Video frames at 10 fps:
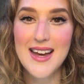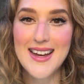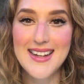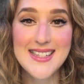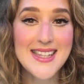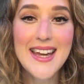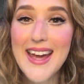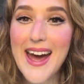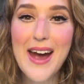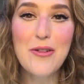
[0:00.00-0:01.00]

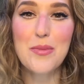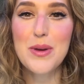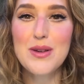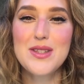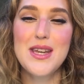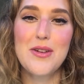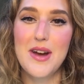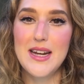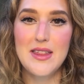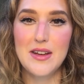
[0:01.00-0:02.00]
skincare or beauty or
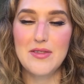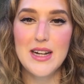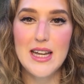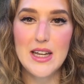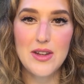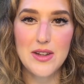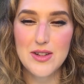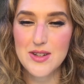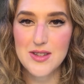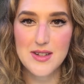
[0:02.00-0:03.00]
anything really, you
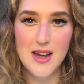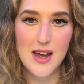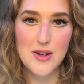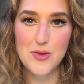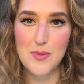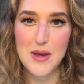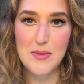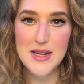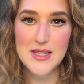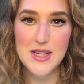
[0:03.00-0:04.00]
just drop me a
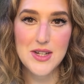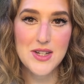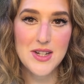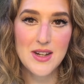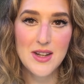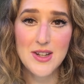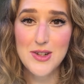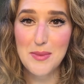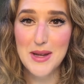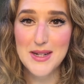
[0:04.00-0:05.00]
message,
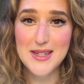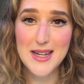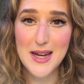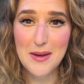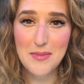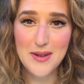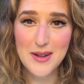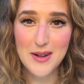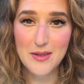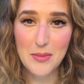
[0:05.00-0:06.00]
drop me a DM
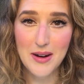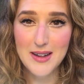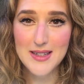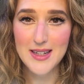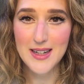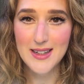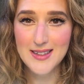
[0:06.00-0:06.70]
and I'll reply to you.